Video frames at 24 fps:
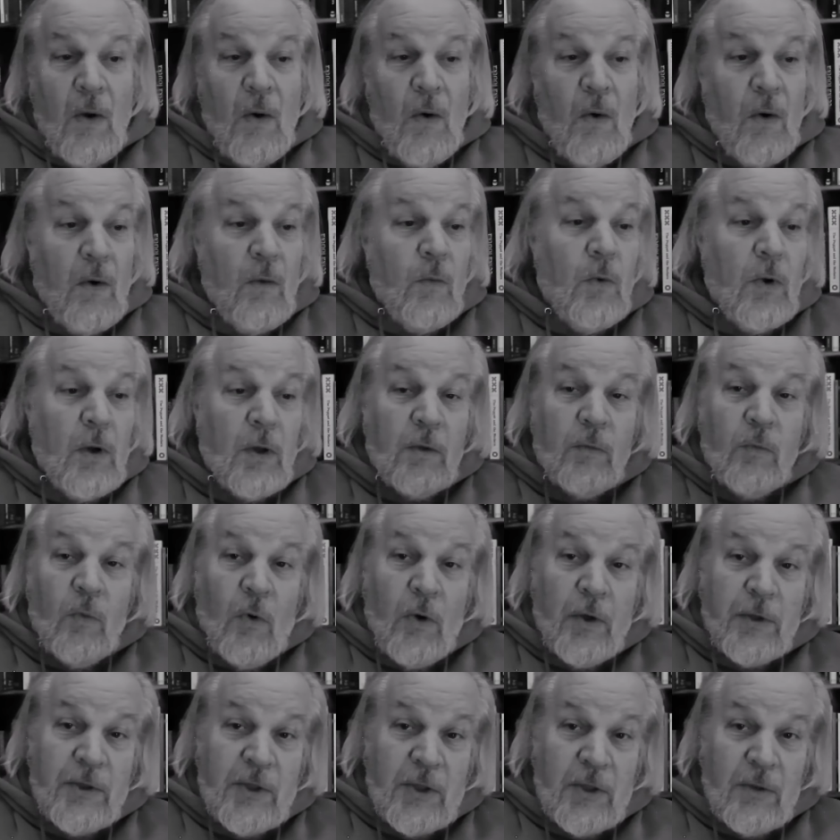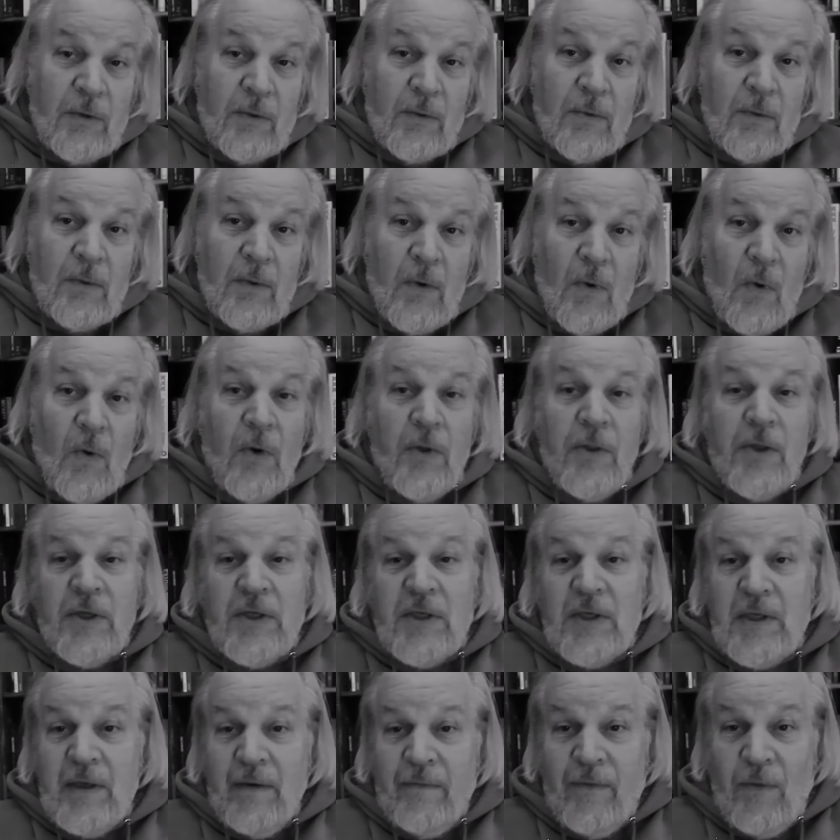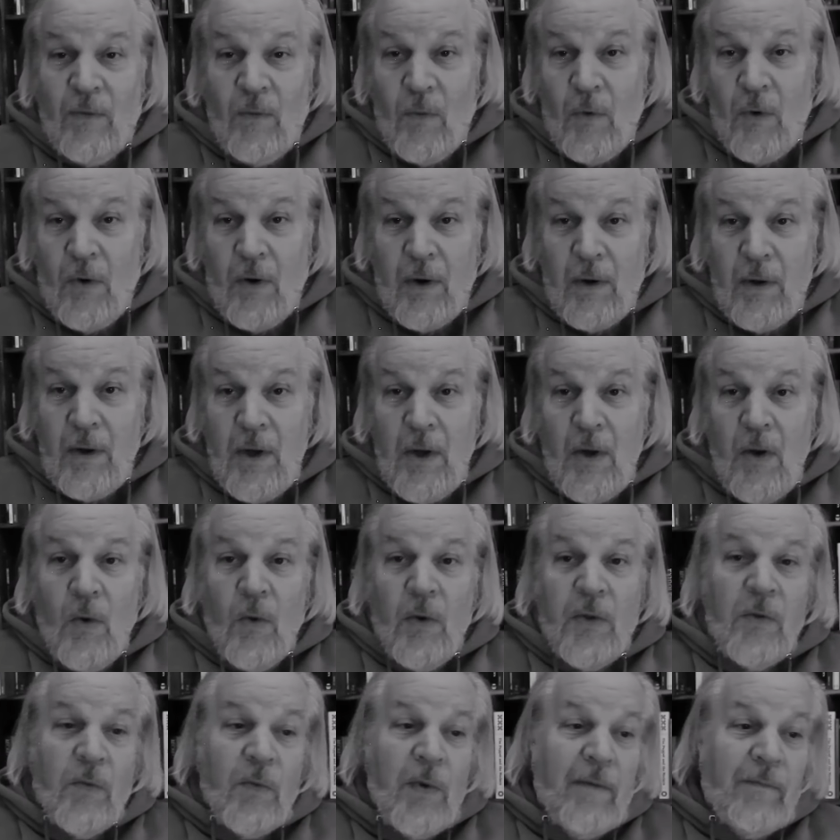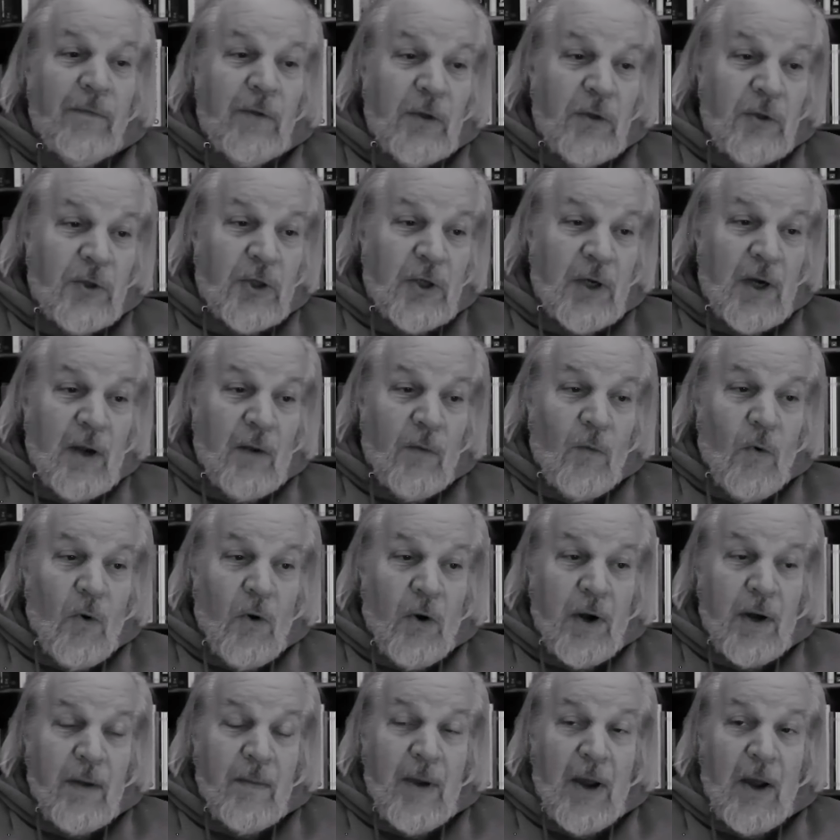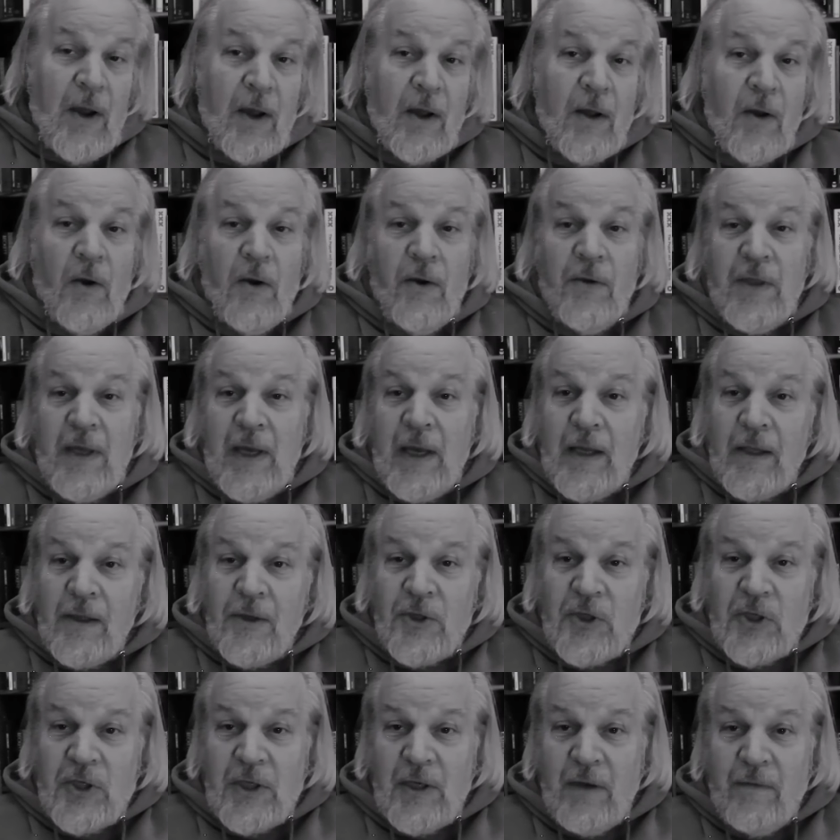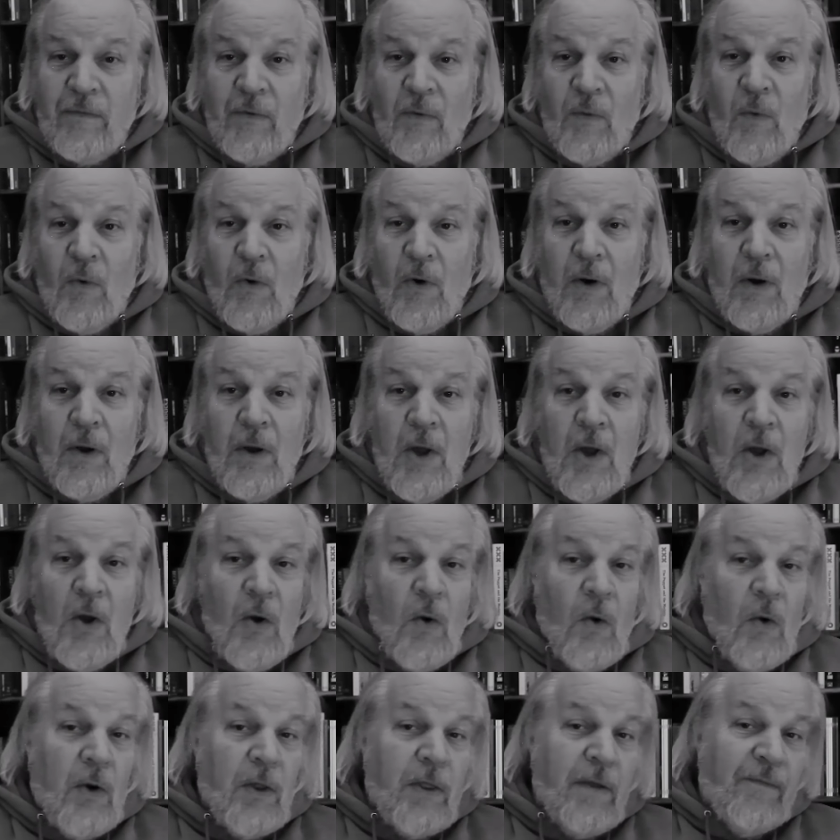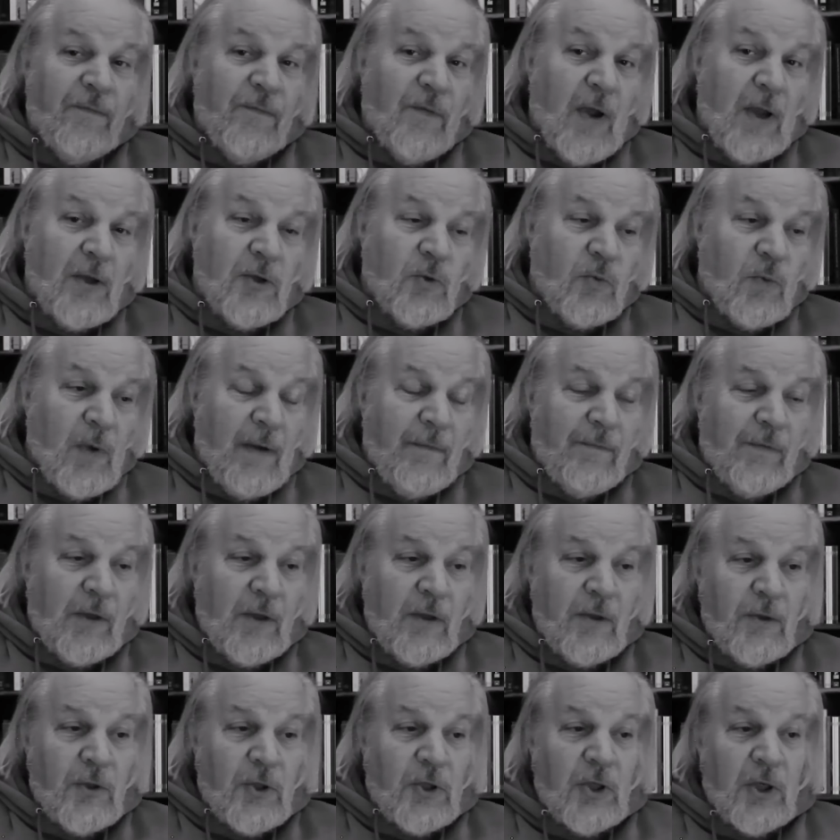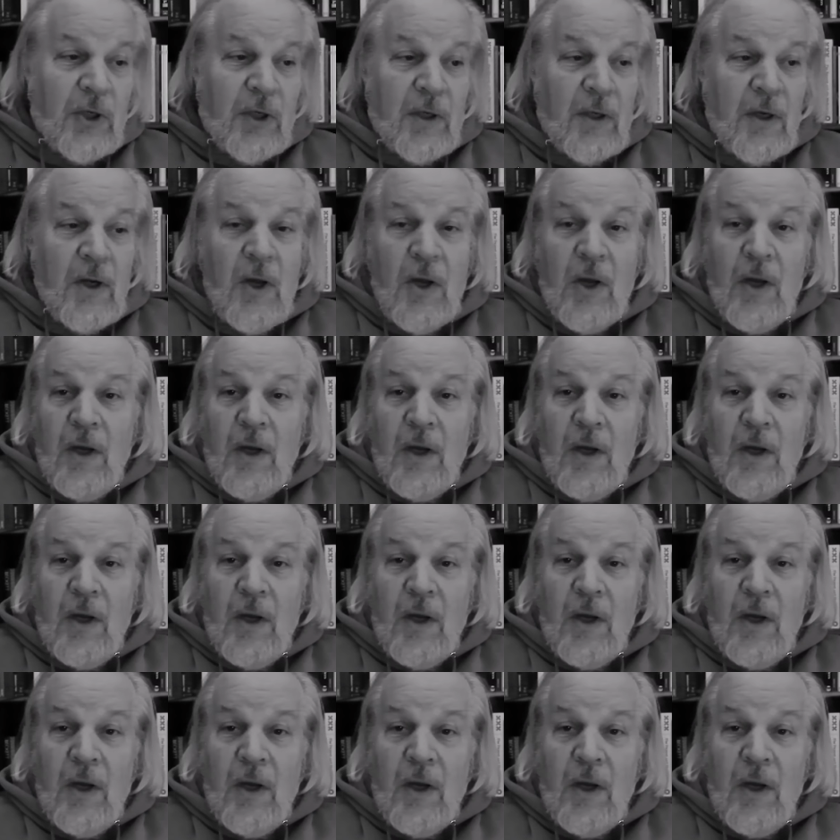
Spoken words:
or World War II or the Civil War or the Revolutionary War in America or the English Civil War or the French Revolution